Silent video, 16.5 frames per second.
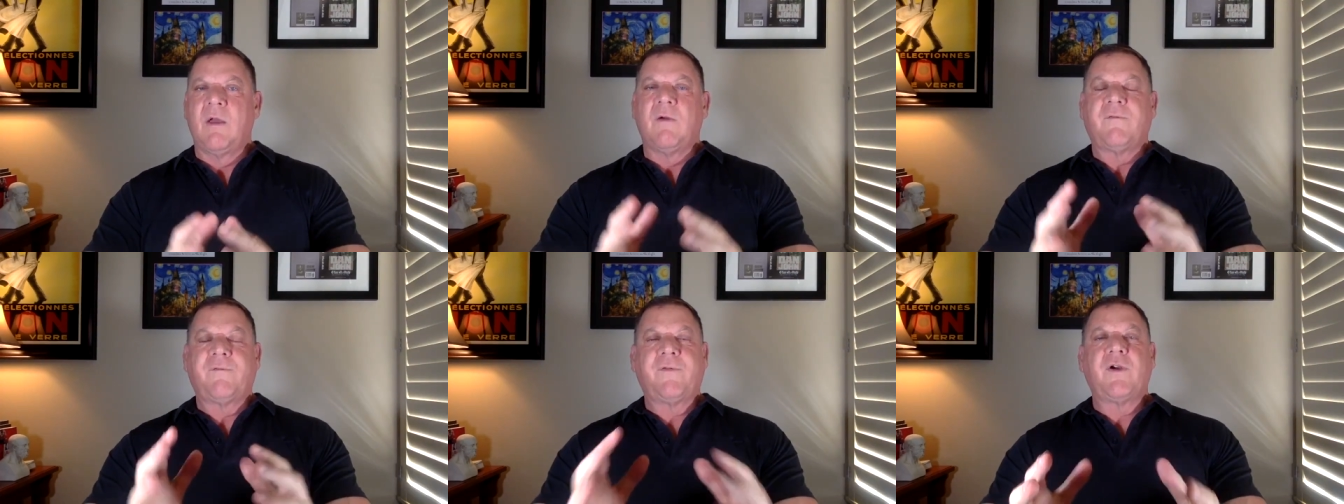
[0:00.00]

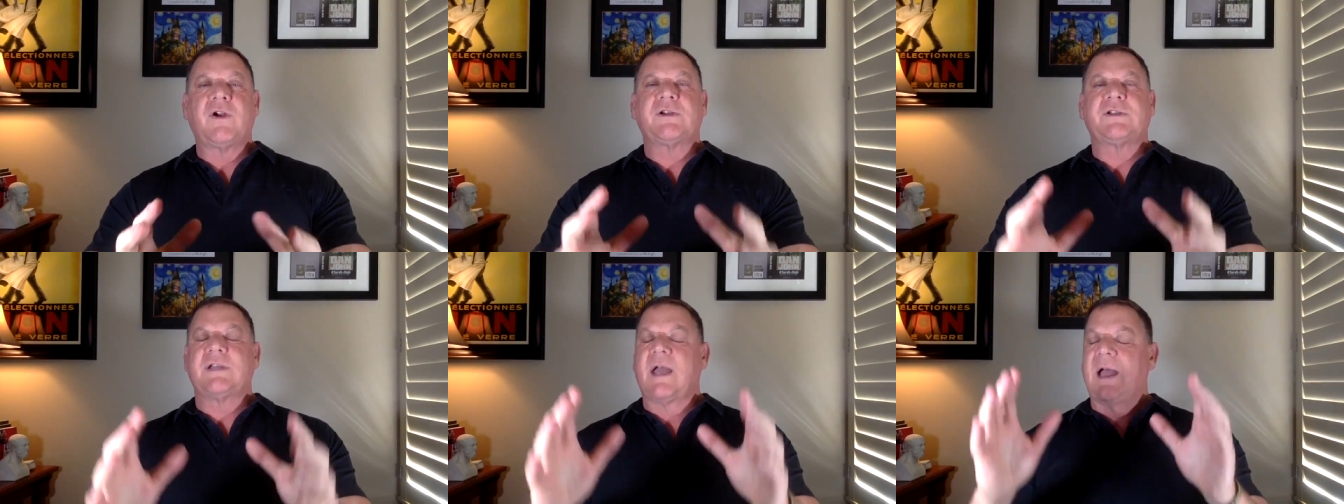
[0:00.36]

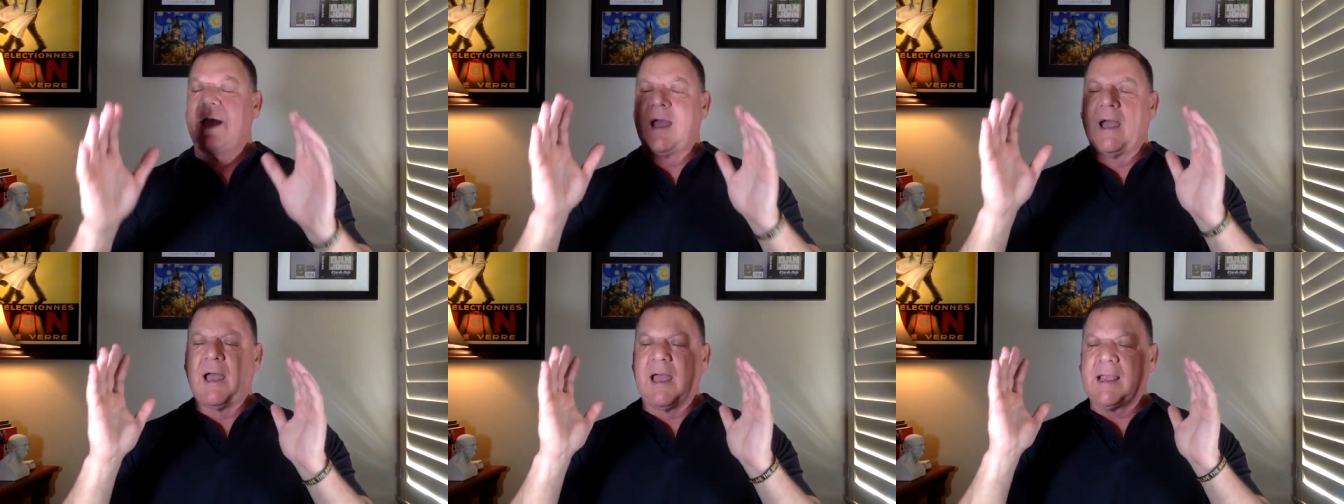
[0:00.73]
First,
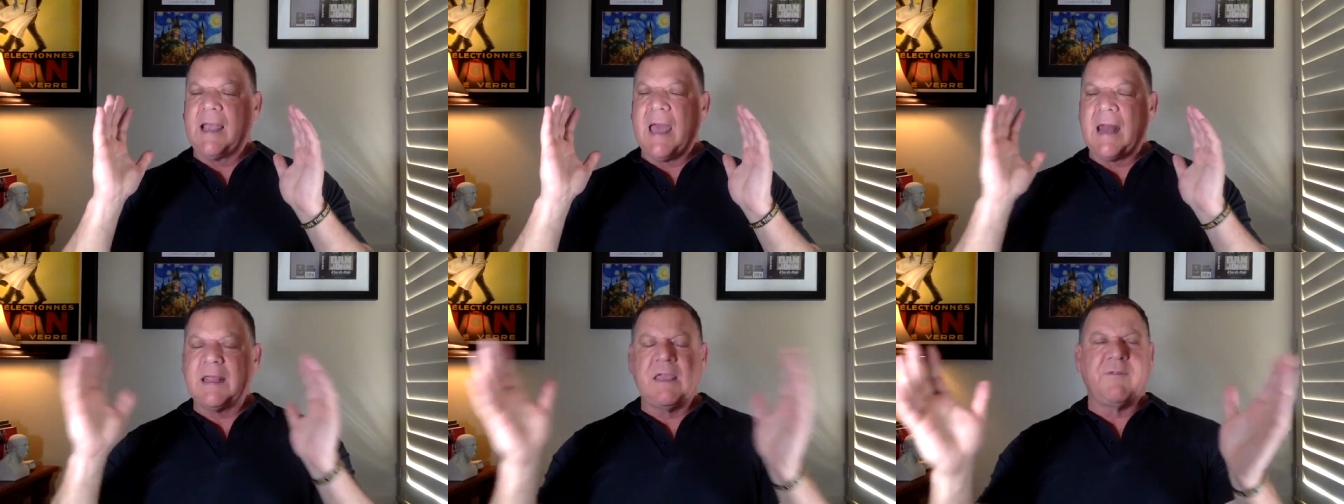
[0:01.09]
I
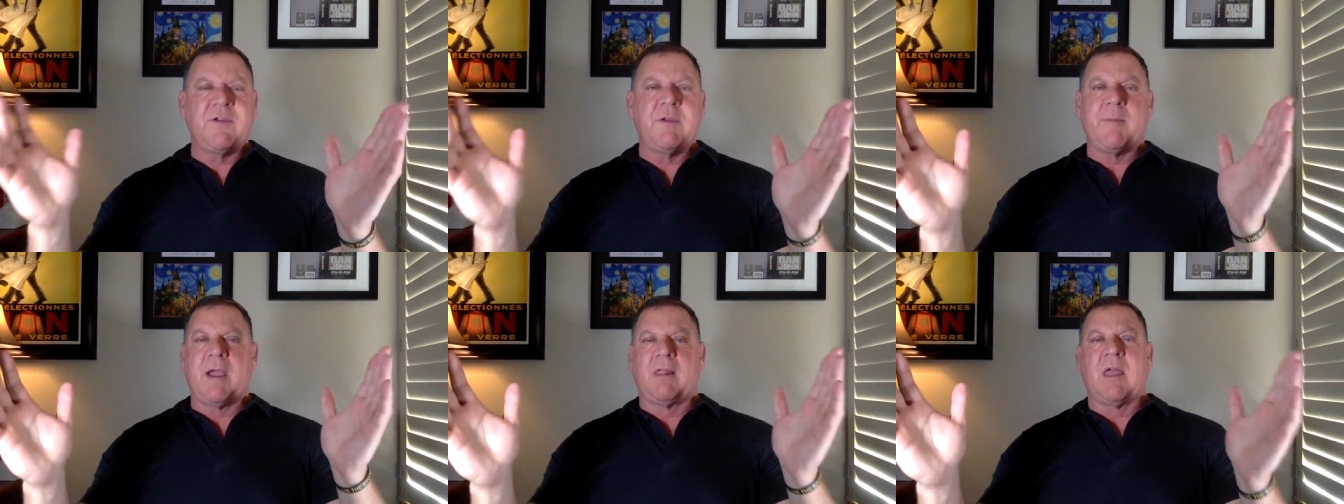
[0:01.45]
got to give
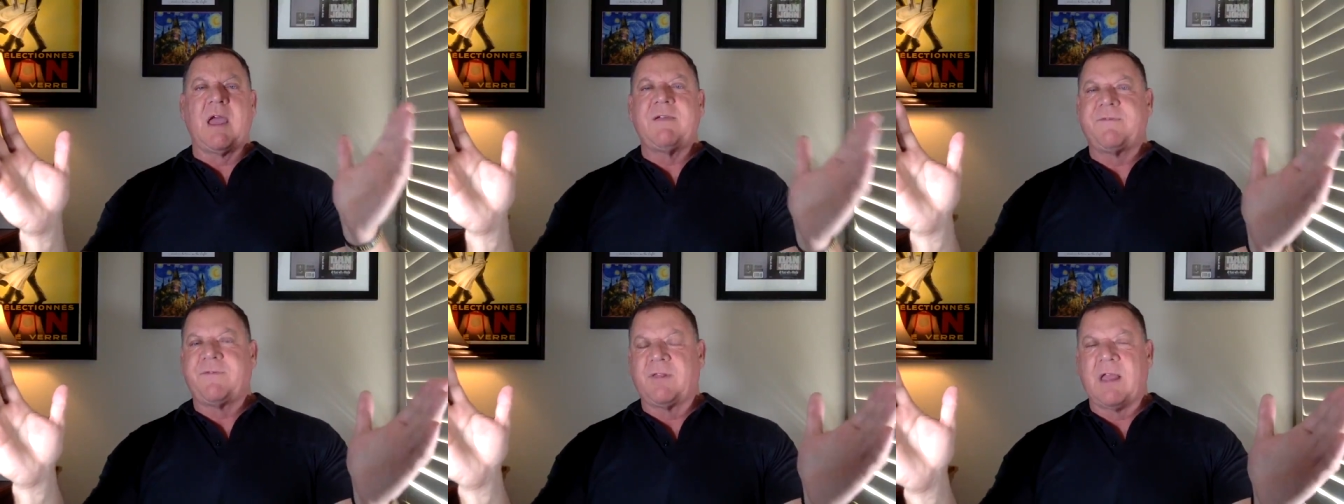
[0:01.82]
you my
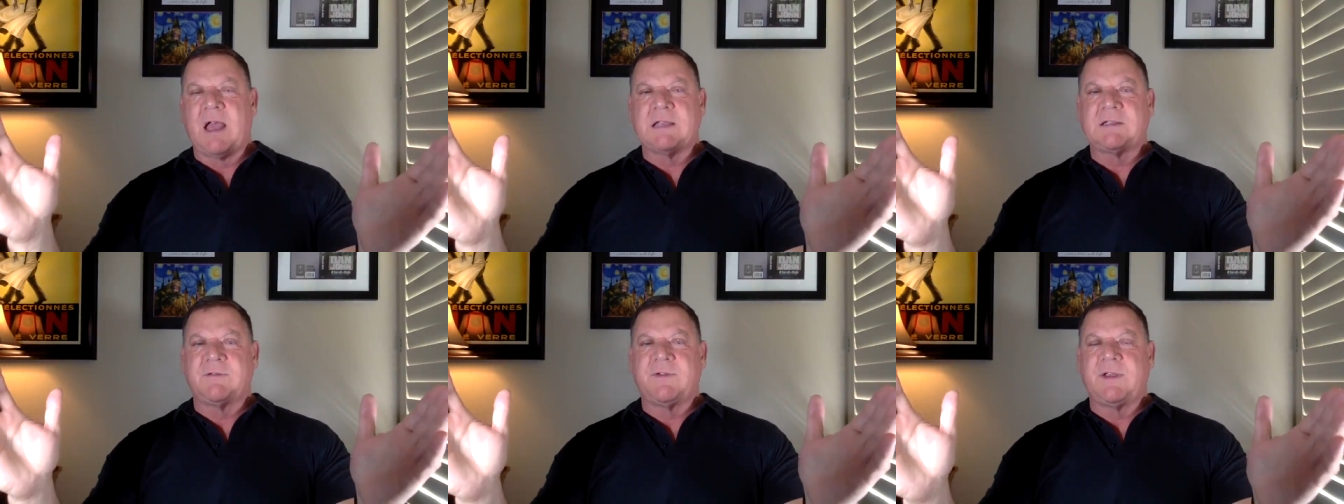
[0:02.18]
life
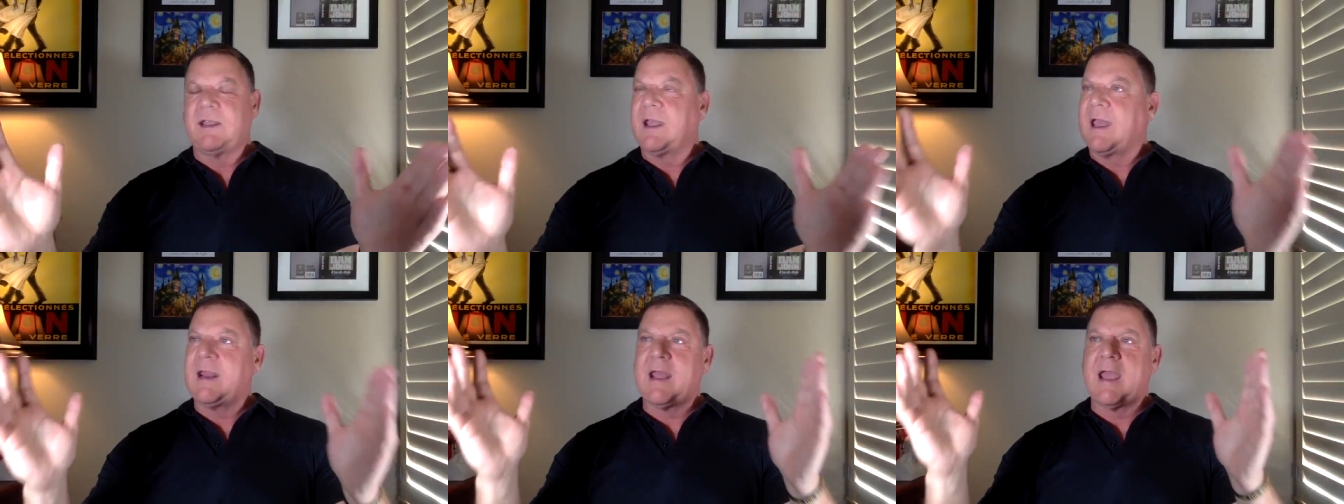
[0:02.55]
philosophy.
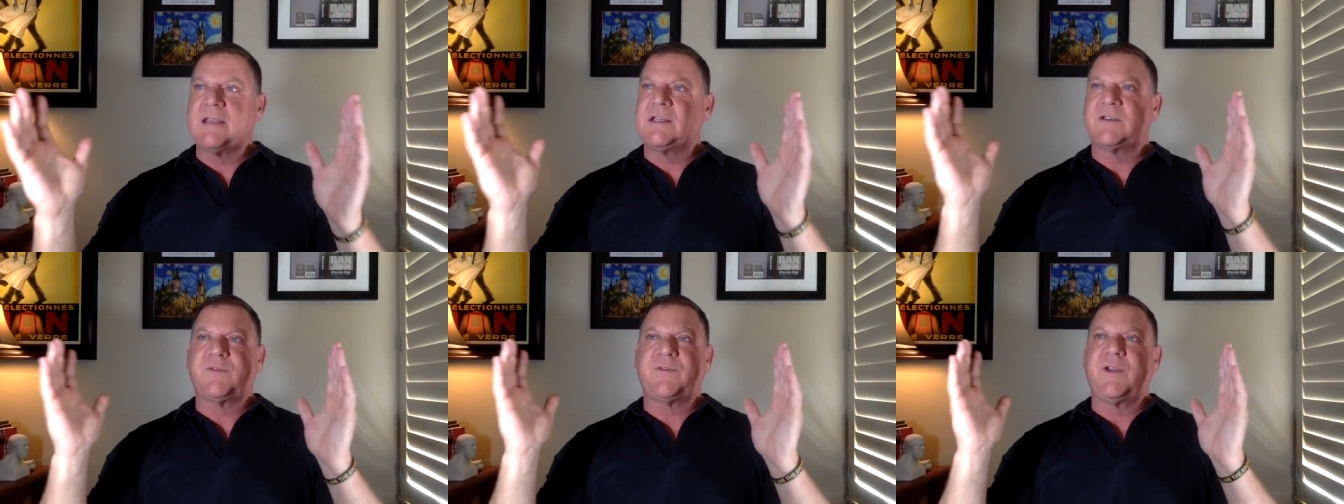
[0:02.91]
I, I,
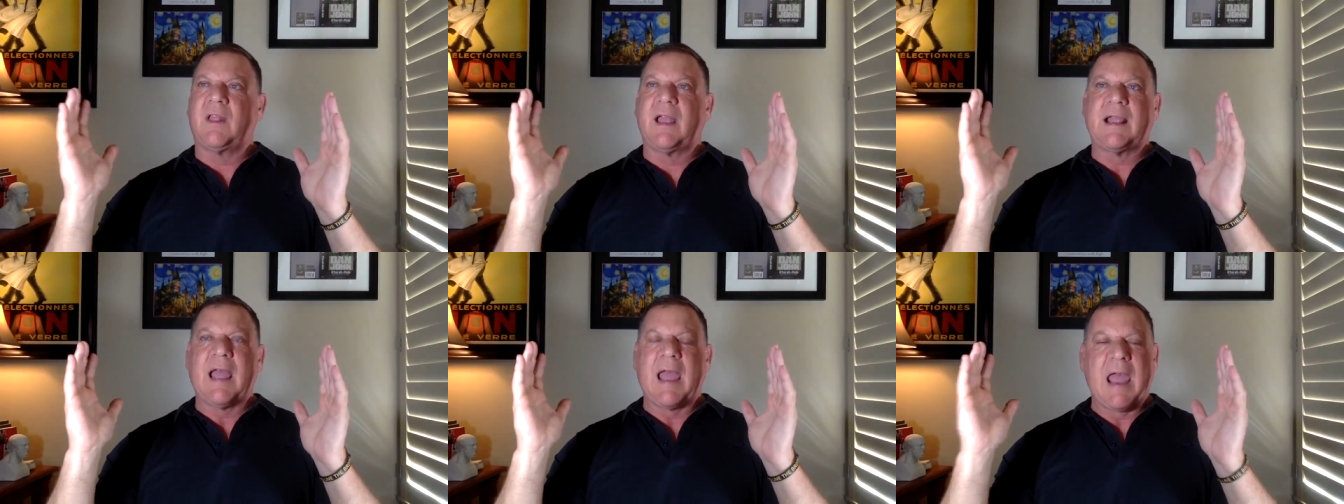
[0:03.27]
just feel
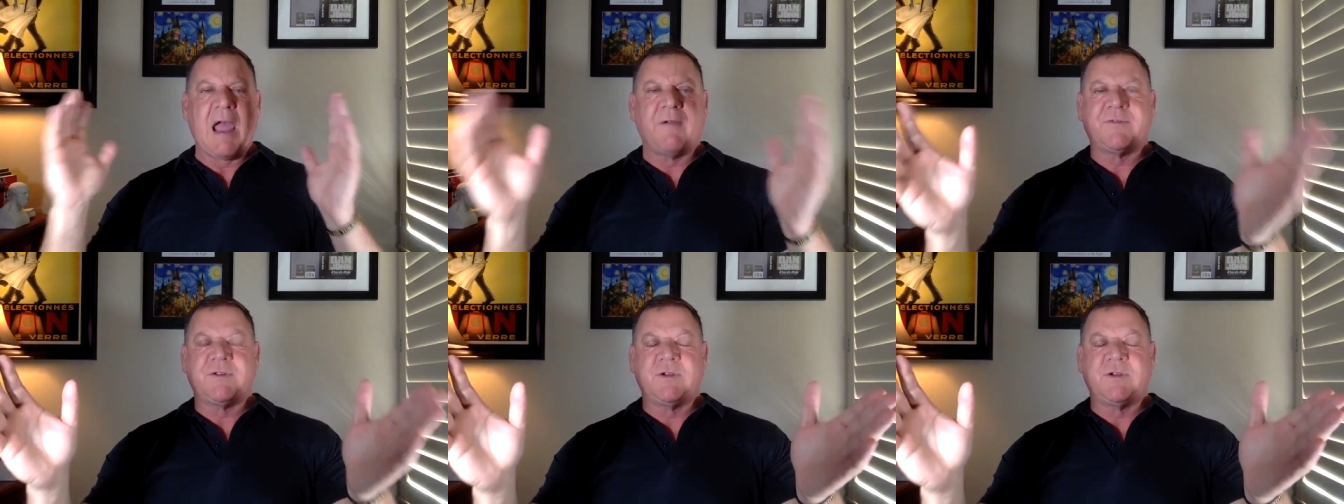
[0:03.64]
like I
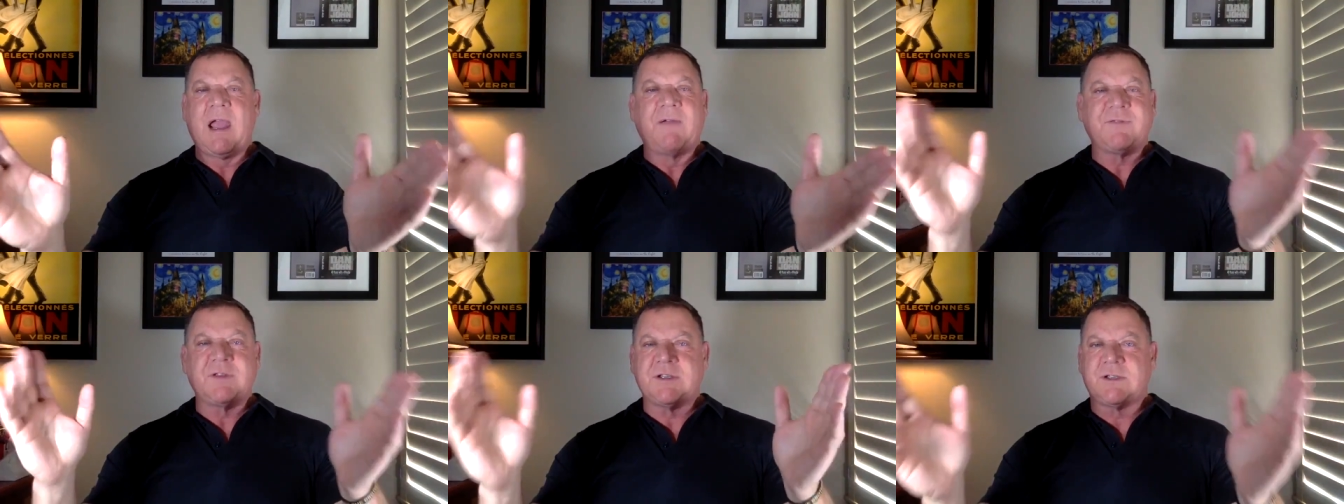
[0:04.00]
have to. I
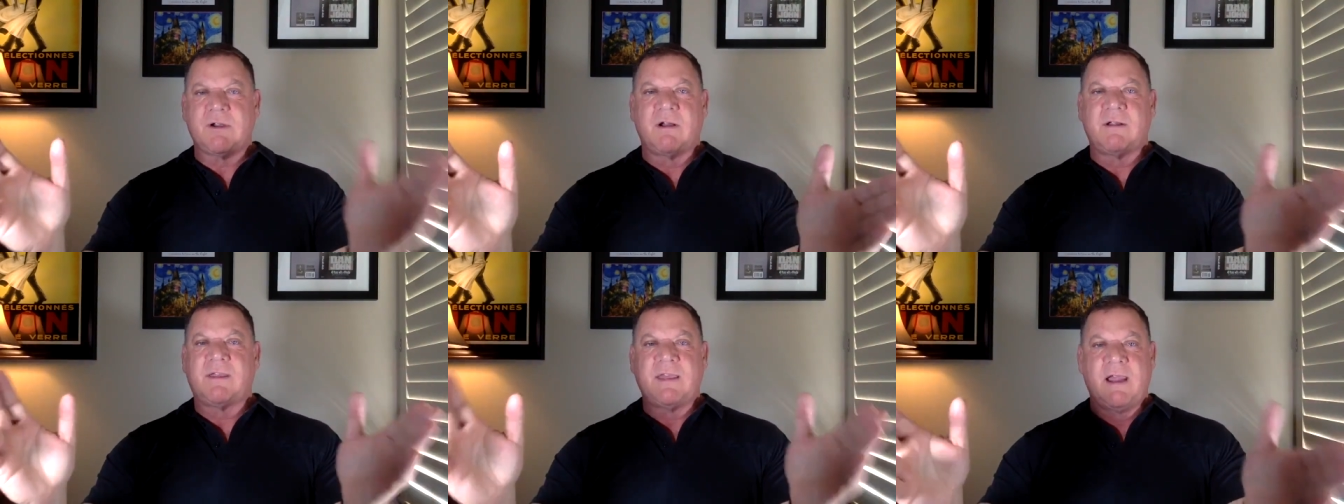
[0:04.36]
have to
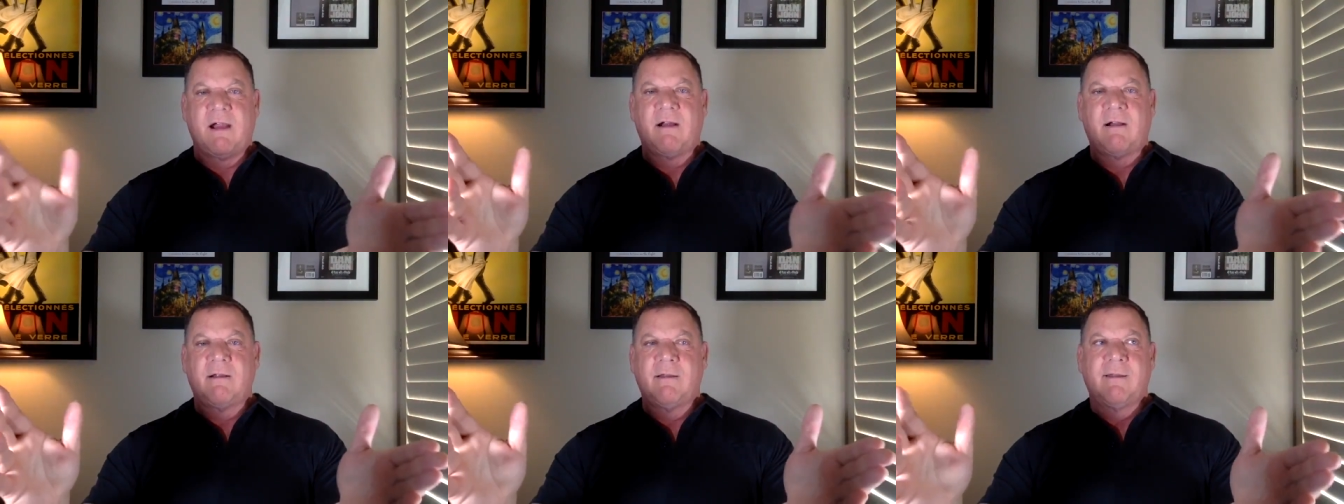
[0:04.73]
start
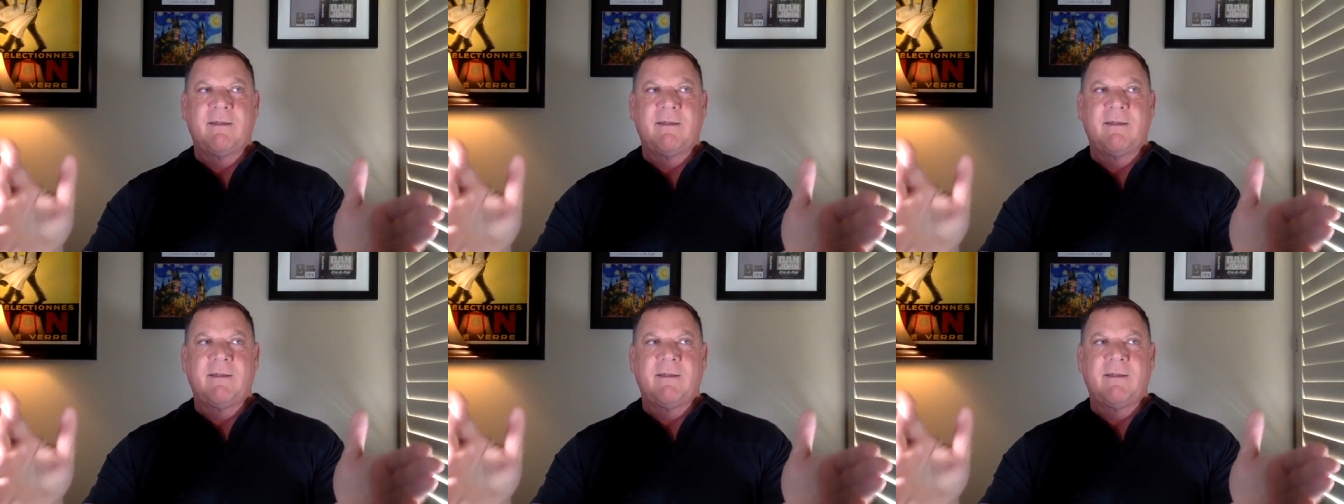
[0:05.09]
there.